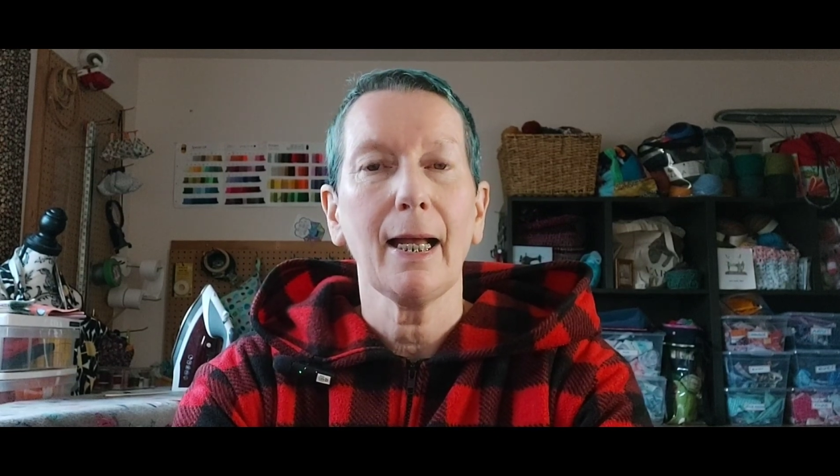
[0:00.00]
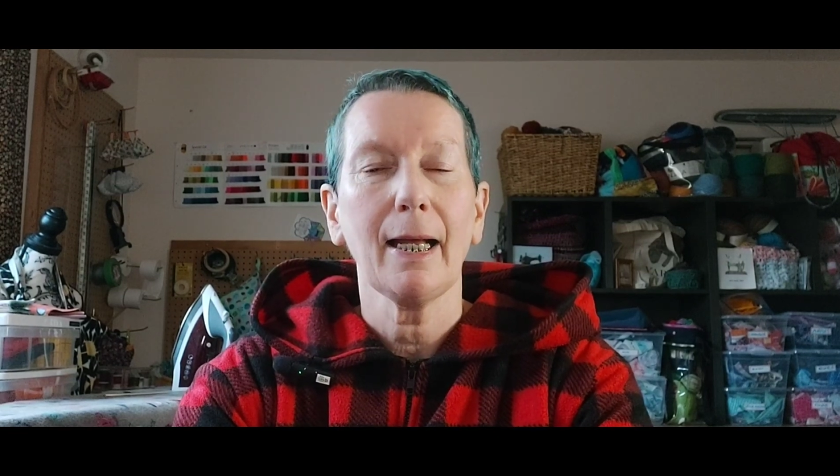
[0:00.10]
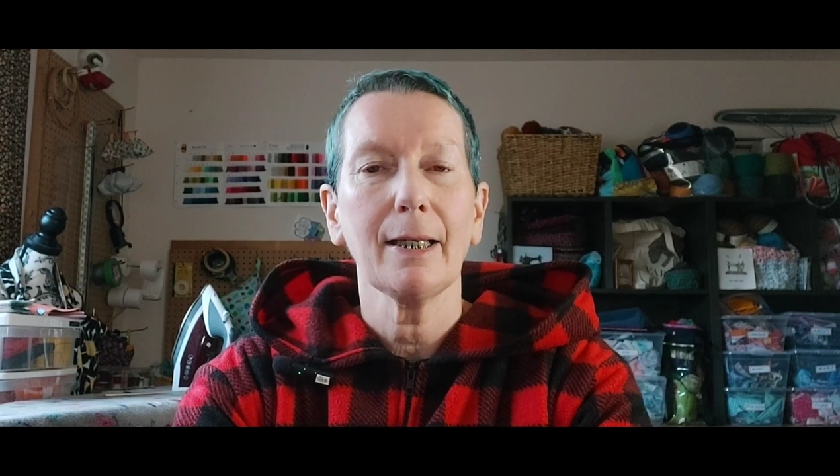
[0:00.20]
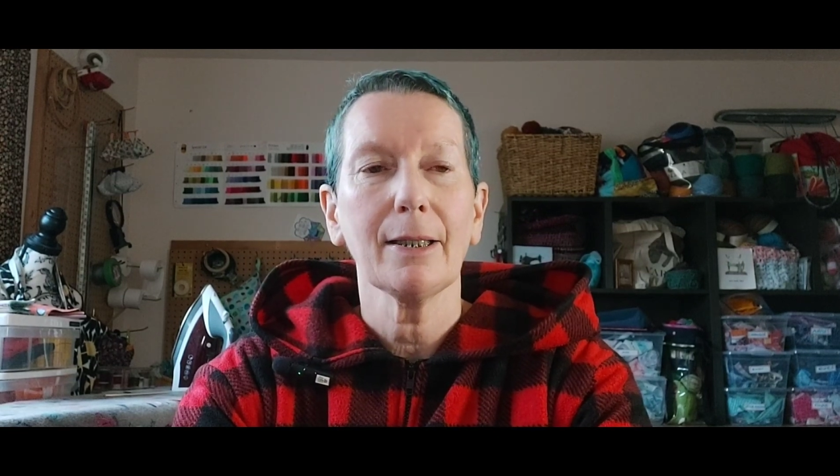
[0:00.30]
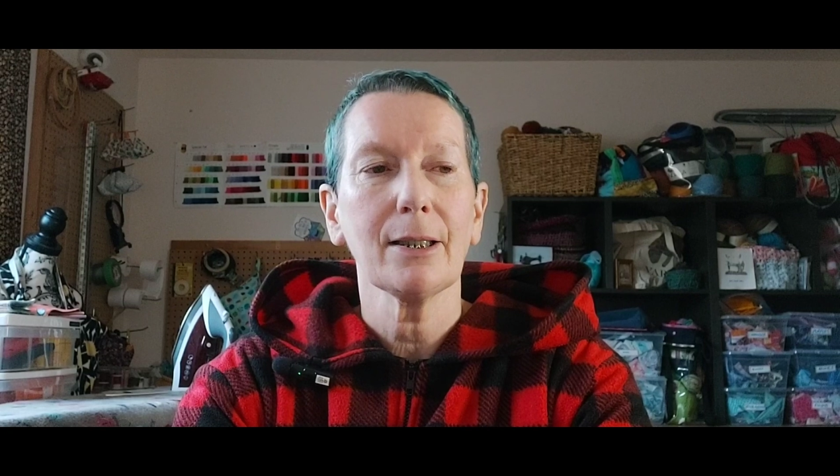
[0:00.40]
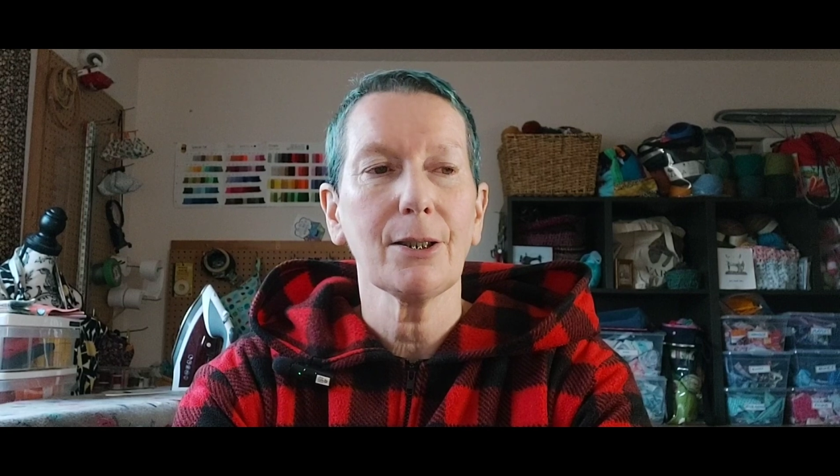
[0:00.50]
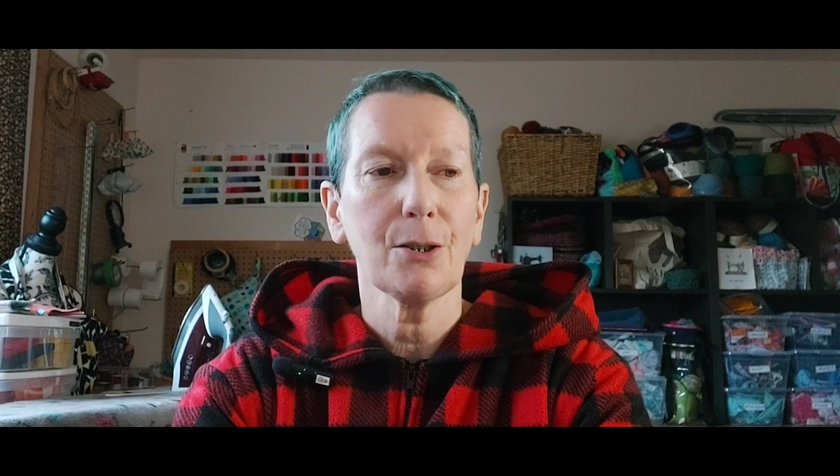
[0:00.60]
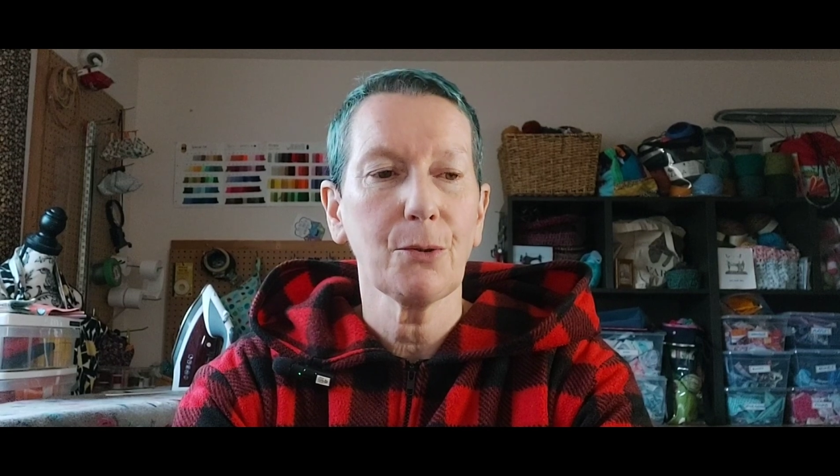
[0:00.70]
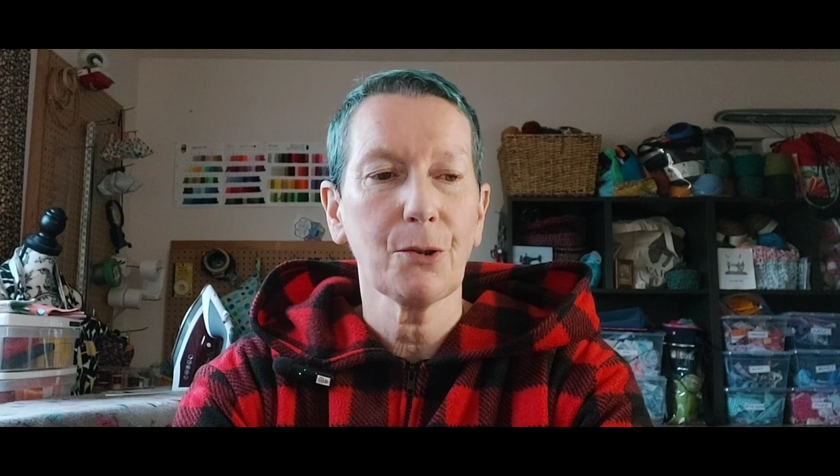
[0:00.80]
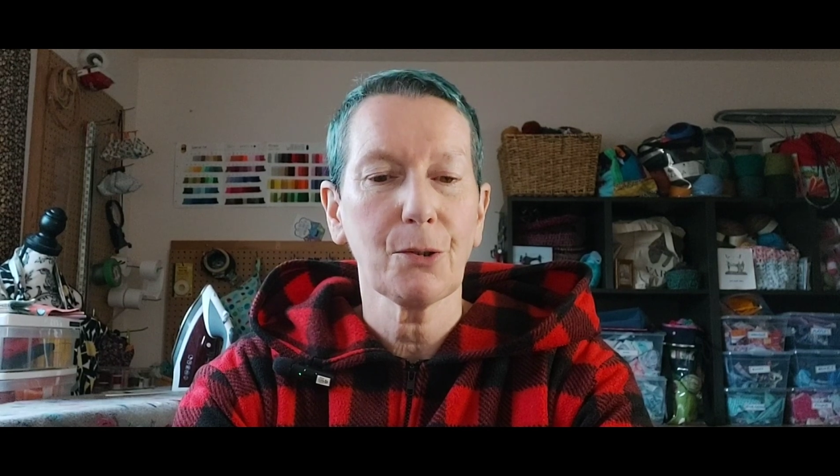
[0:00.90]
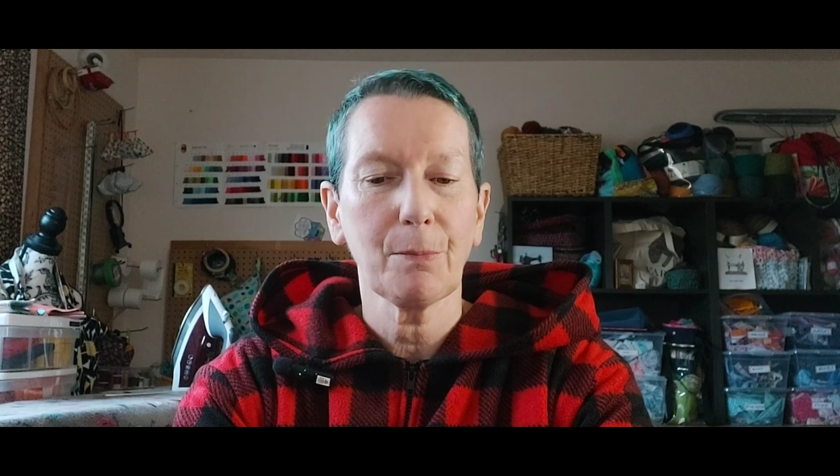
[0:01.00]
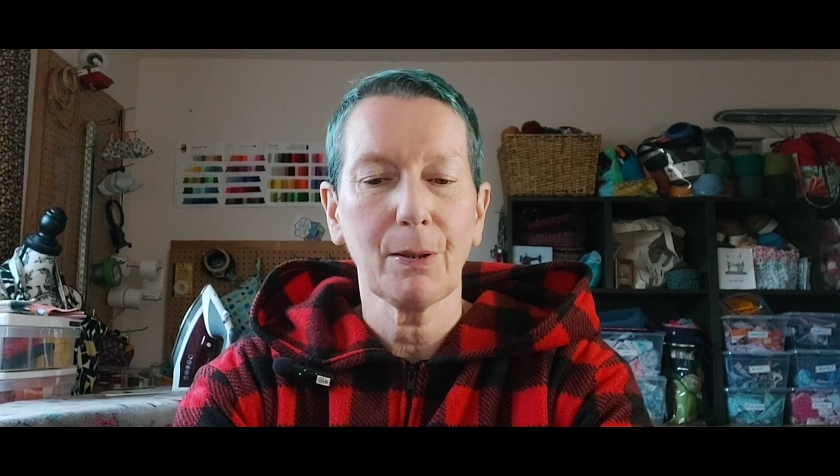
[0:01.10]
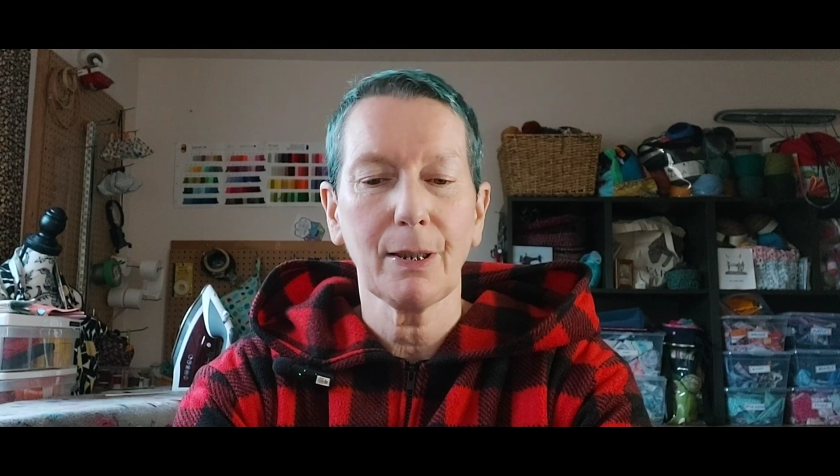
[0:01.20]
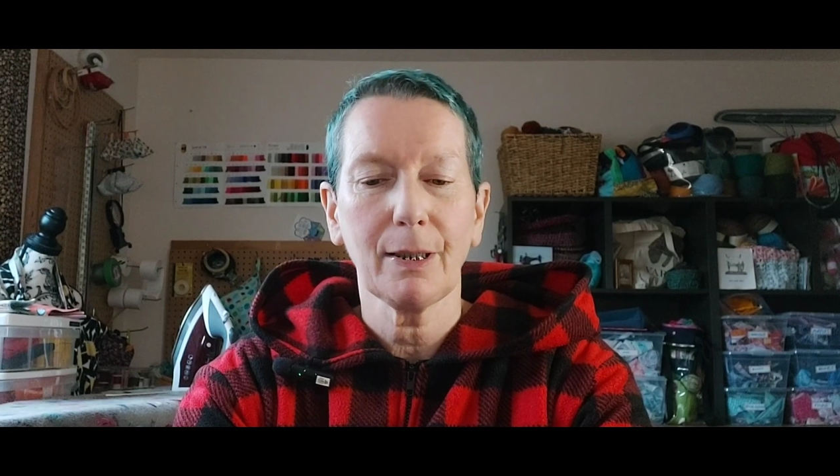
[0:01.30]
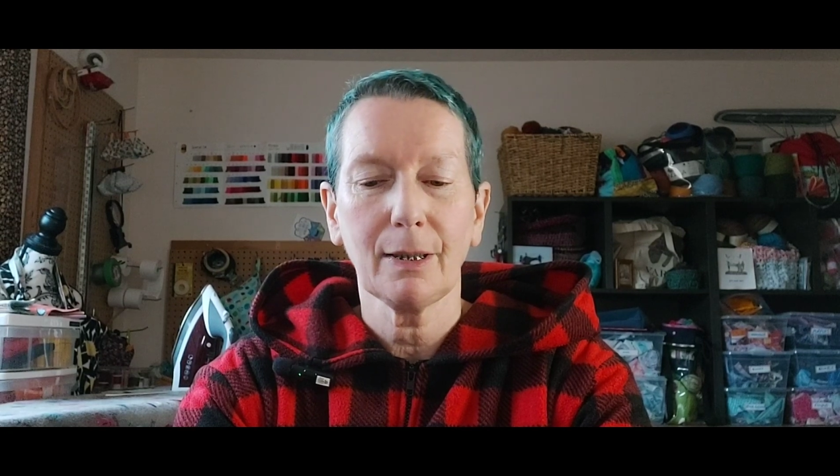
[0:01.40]
And I used
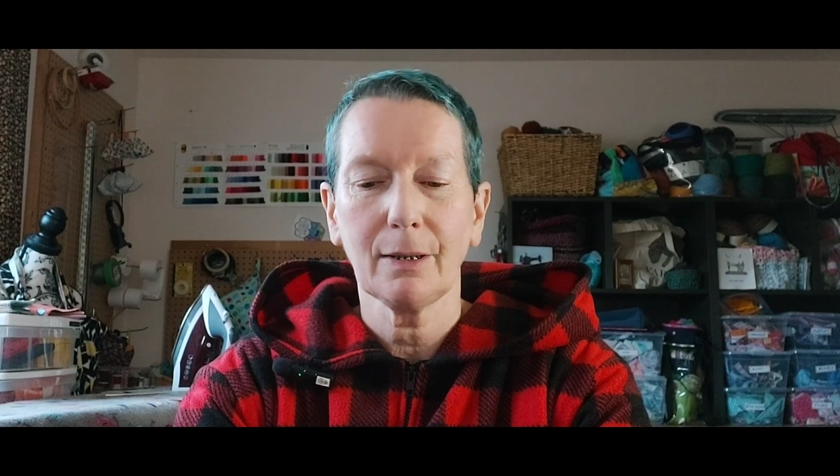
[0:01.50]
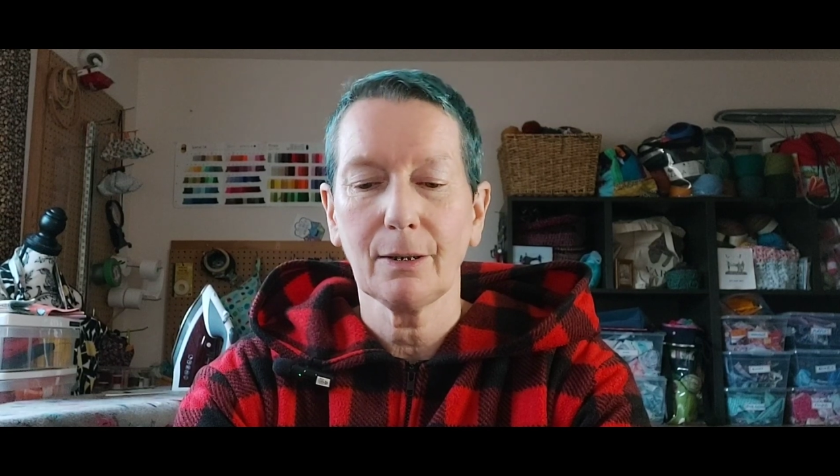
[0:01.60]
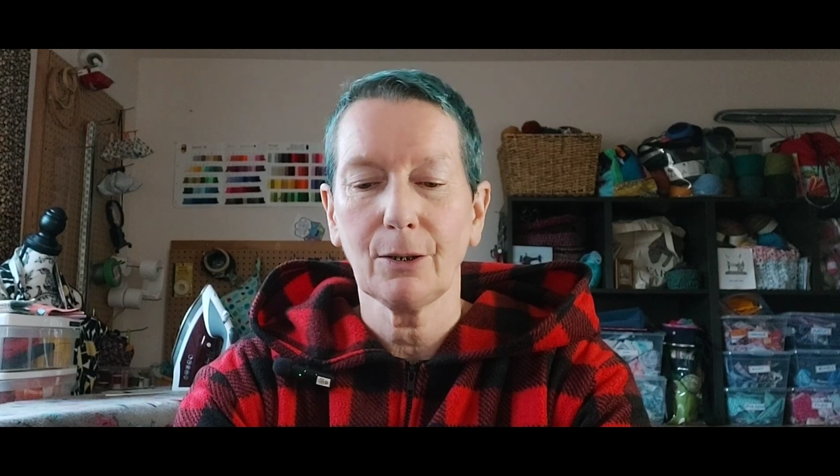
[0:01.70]
my